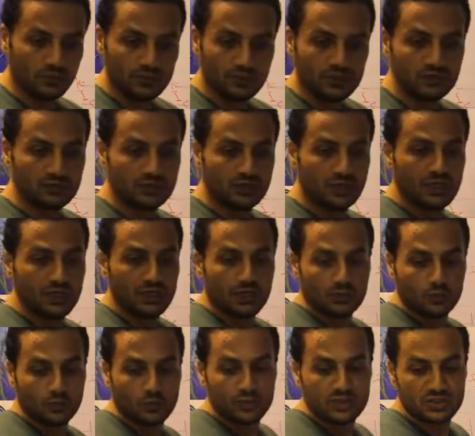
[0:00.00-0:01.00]
we need
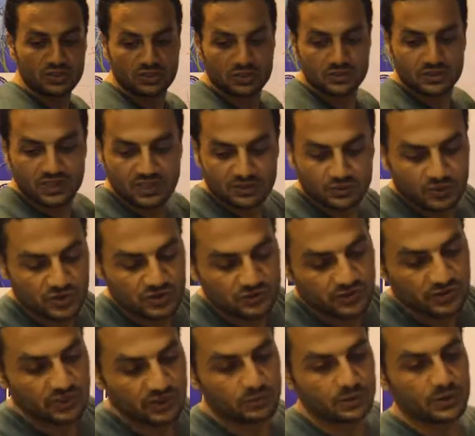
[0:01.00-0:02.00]
to measure the
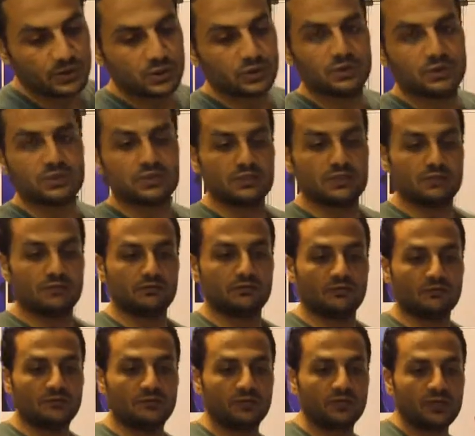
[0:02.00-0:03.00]
atmospheric pressure itself?
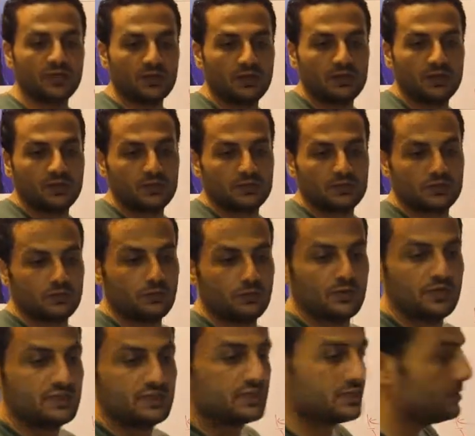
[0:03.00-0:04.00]
So
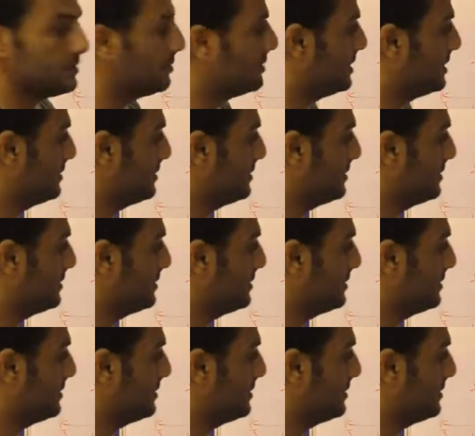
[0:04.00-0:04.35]
let's look